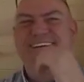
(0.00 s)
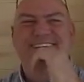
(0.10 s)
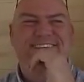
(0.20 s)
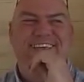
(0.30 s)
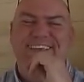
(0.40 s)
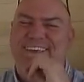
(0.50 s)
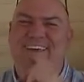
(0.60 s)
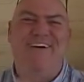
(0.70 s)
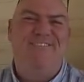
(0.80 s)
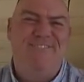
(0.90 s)
So you
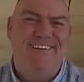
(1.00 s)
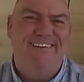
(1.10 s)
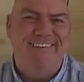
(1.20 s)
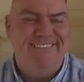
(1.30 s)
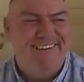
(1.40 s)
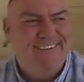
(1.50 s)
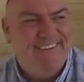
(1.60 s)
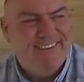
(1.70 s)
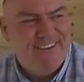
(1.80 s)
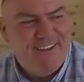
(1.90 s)
can't win, can you?
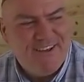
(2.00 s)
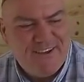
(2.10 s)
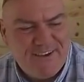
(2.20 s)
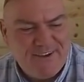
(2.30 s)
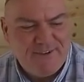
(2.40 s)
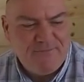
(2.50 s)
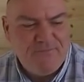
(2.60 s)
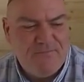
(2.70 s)
But